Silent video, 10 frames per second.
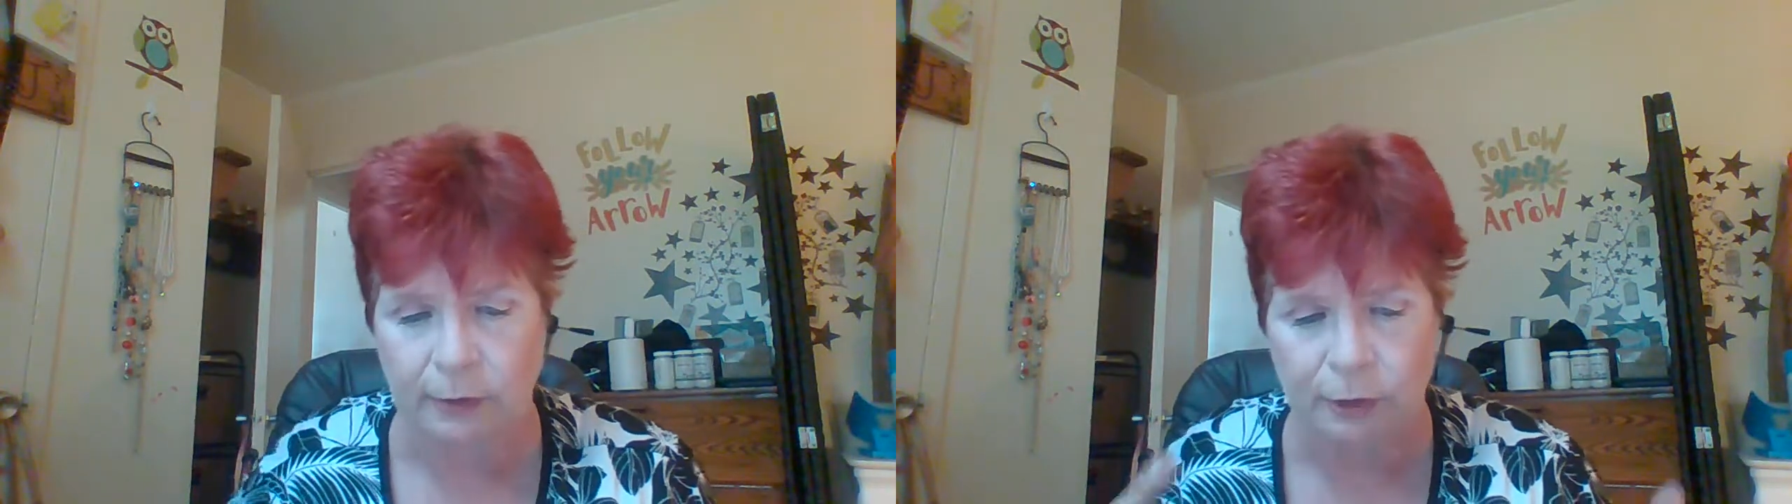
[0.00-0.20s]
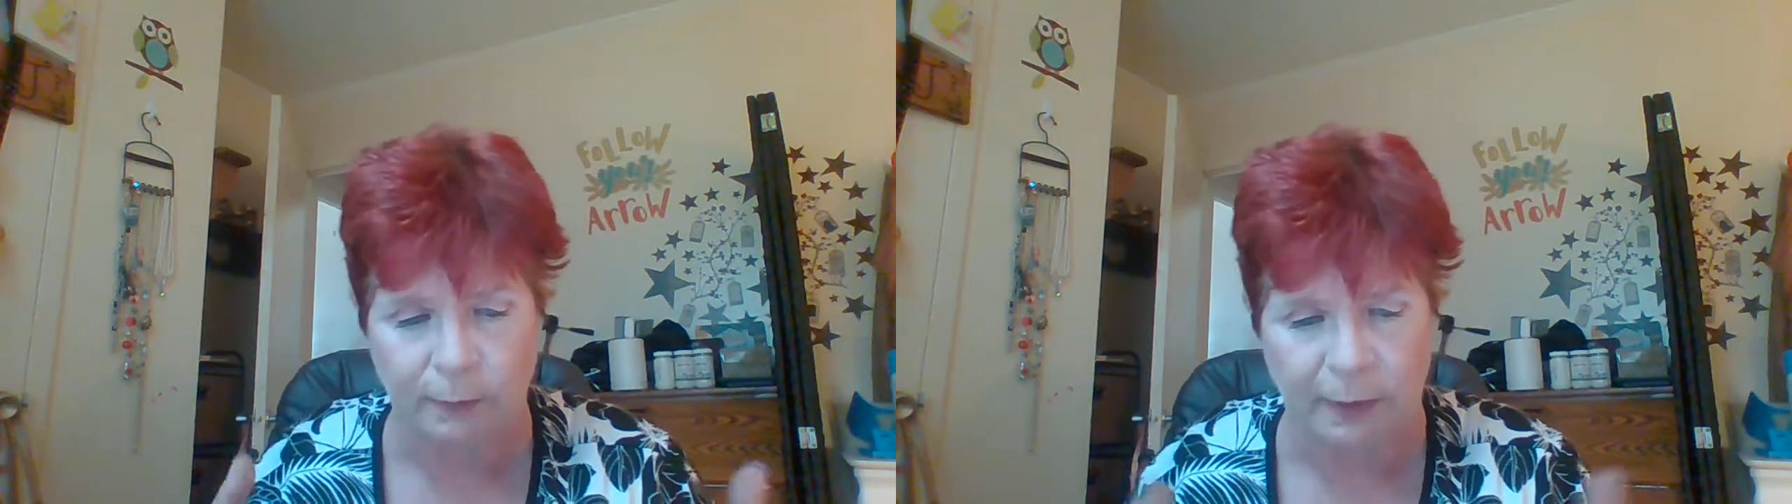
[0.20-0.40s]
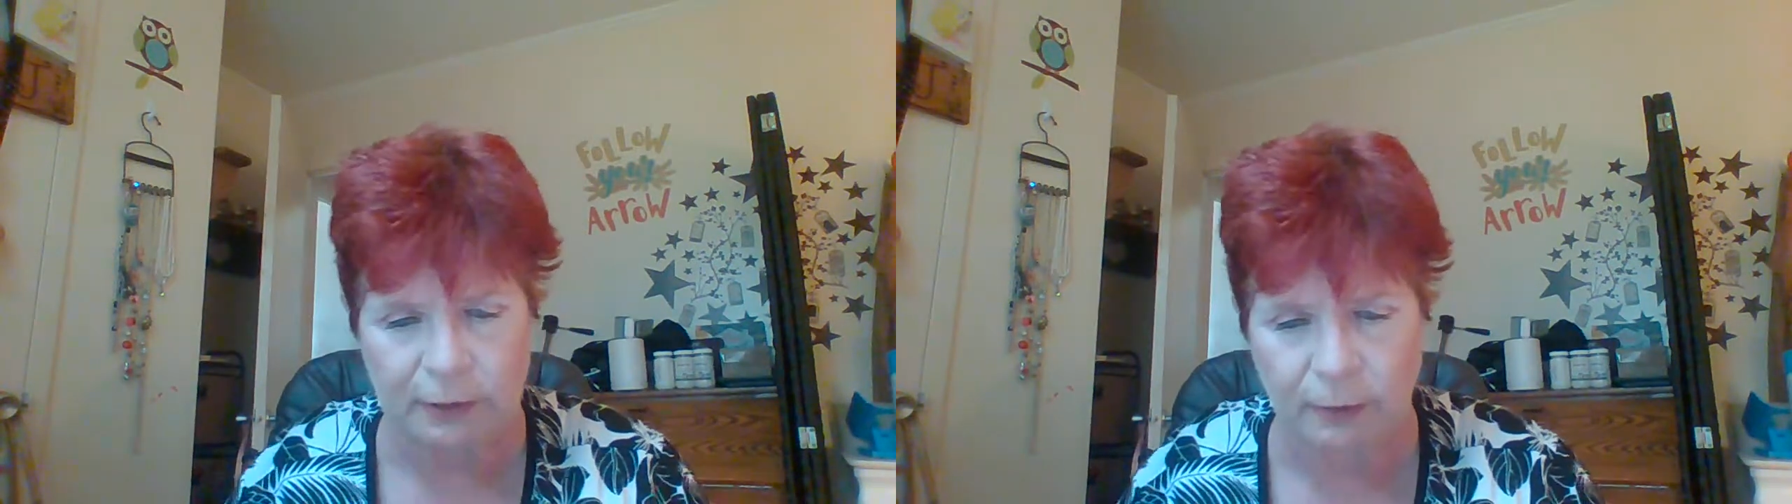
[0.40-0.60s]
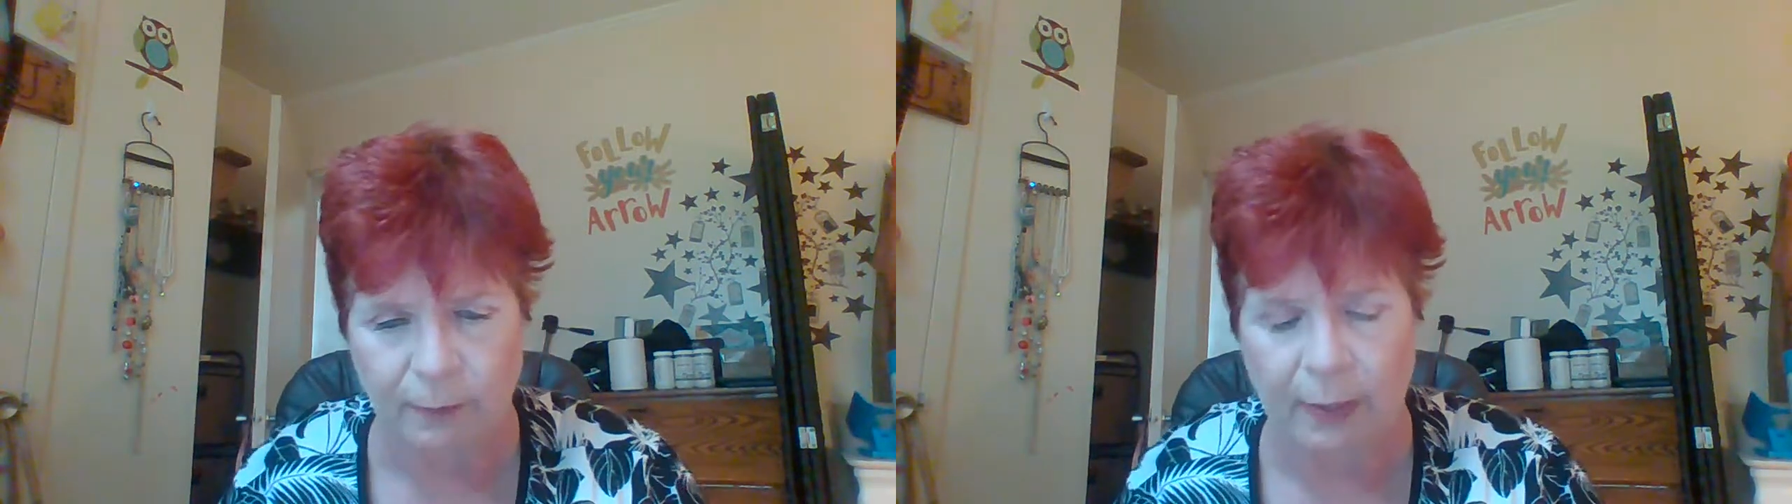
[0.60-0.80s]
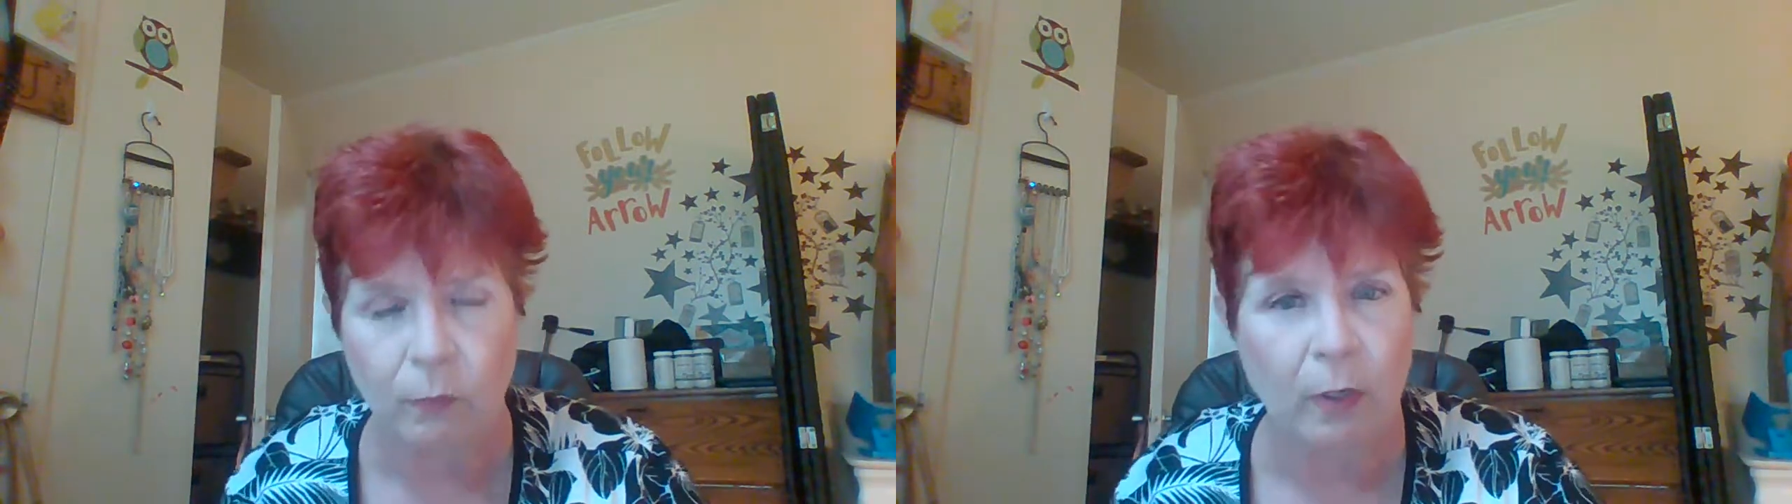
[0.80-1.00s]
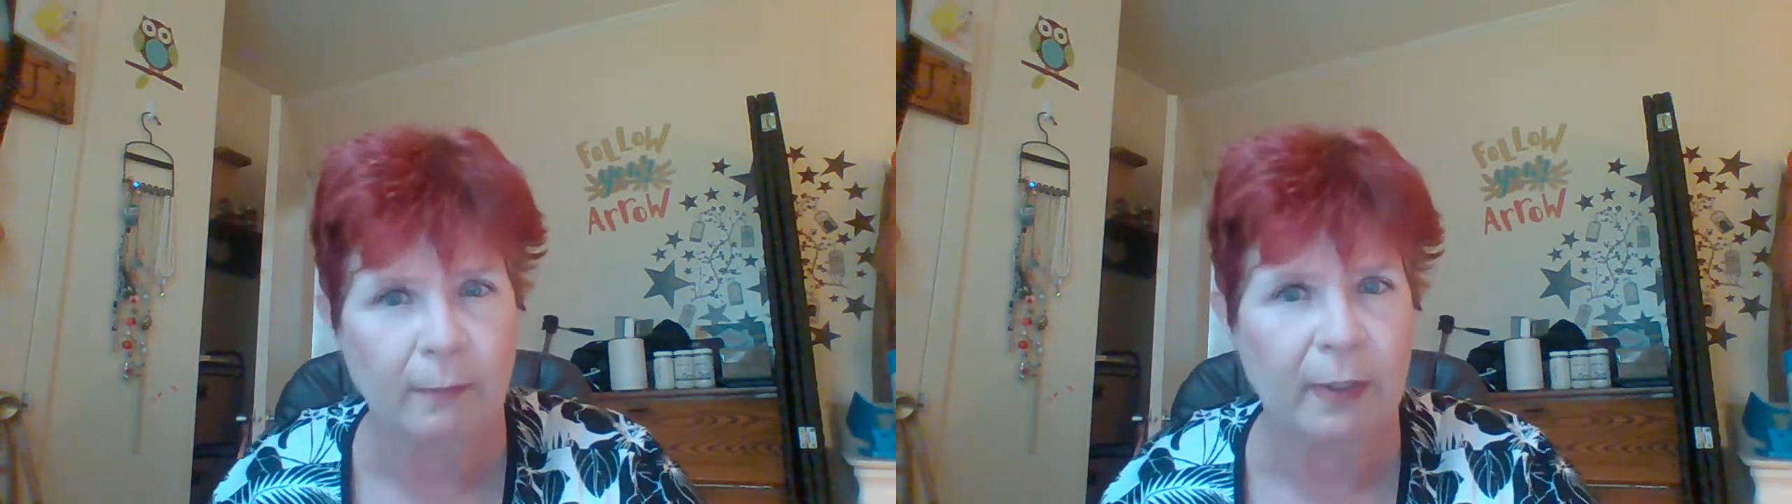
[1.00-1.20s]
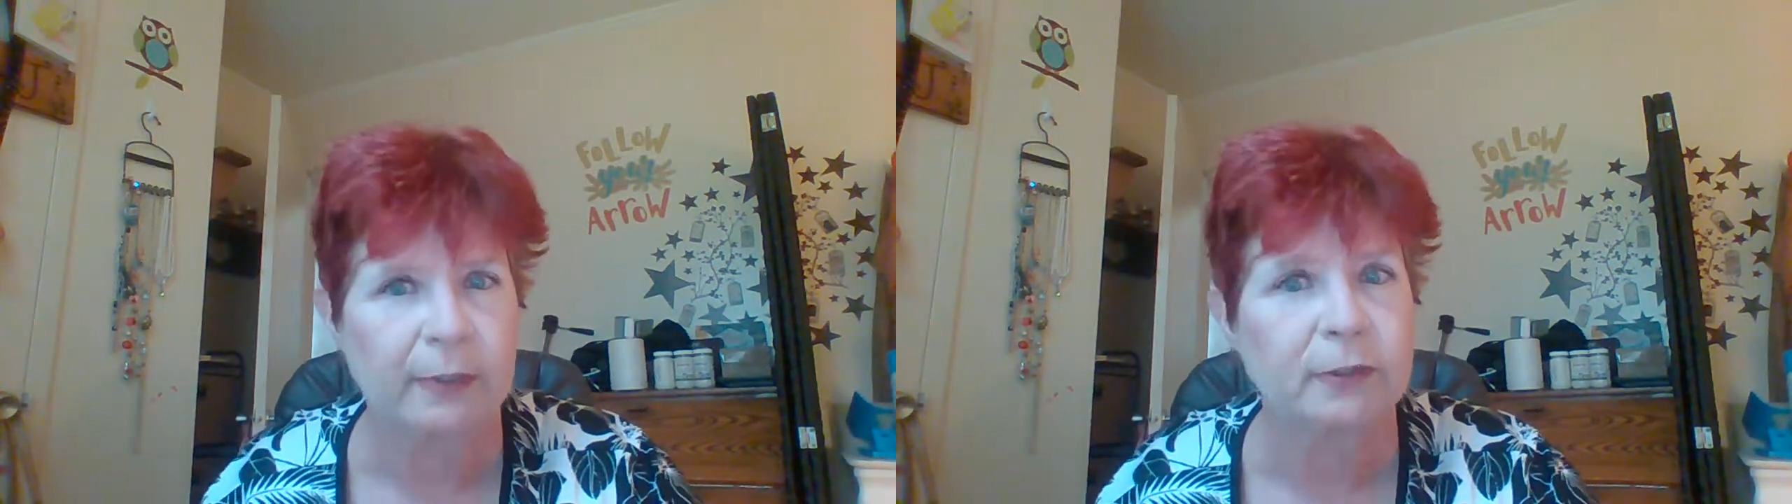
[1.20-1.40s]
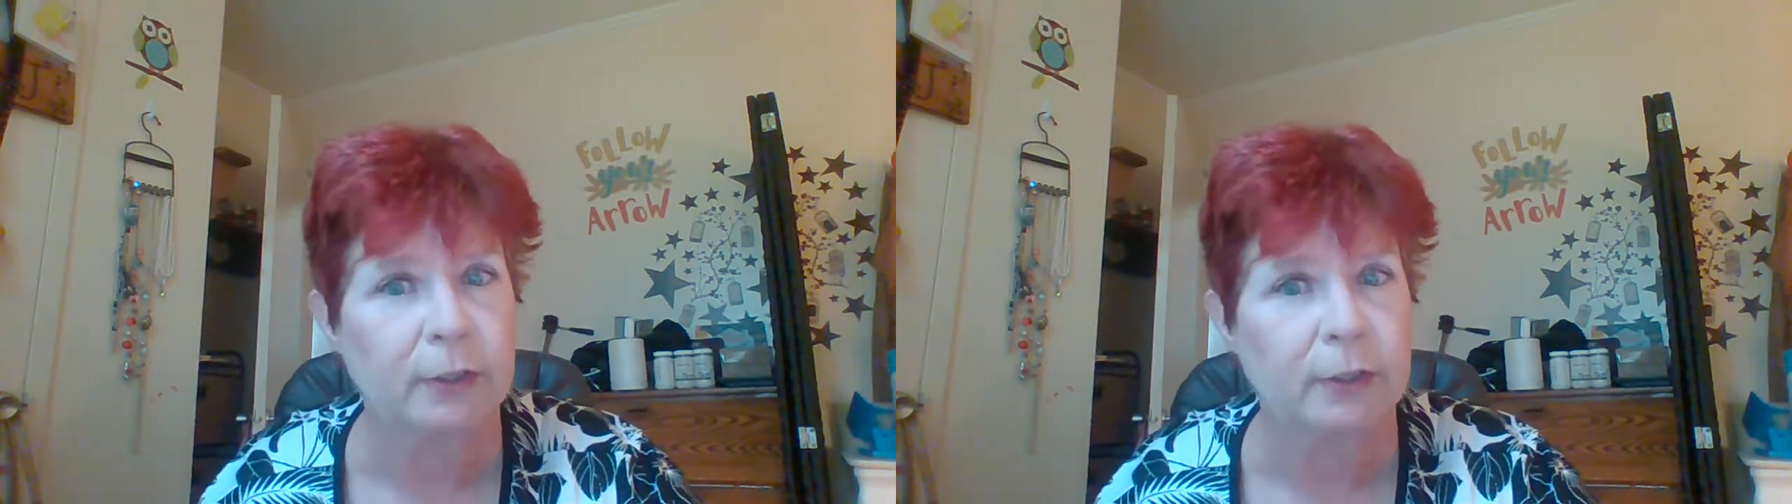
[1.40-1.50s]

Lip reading: they're sponsored by Walmart,